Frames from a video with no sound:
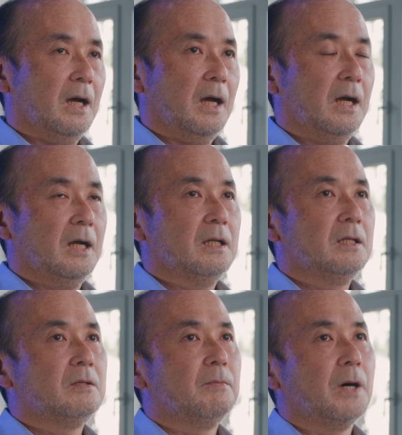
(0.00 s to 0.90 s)

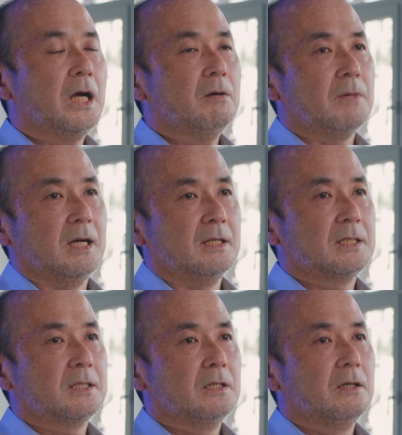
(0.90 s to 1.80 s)
And
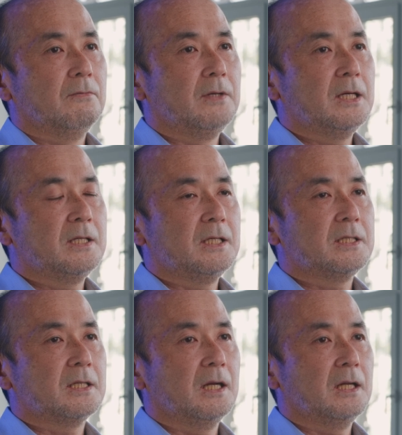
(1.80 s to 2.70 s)
biomass, with
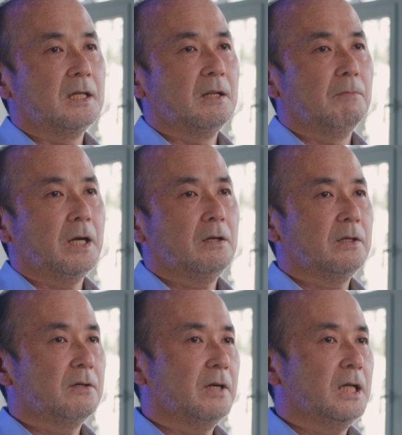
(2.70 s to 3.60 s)
its
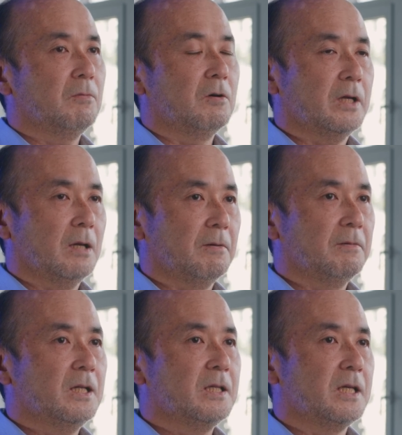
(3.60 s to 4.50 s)
biodegradable
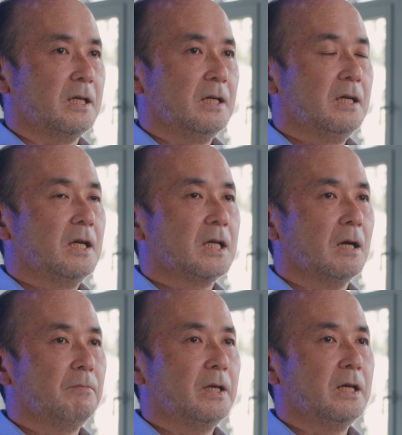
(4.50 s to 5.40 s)
capability,
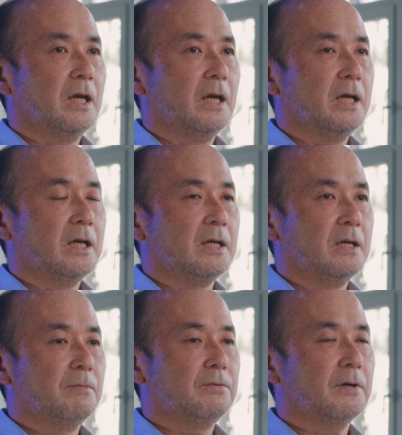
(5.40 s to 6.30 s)
can be a
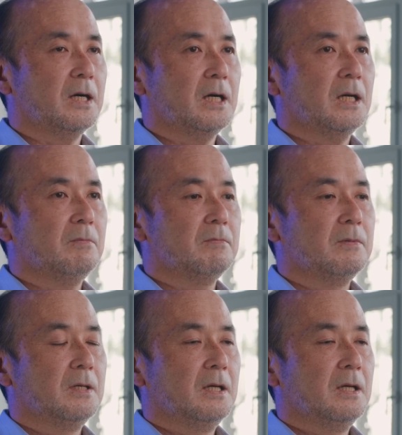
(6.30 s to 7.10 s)
prime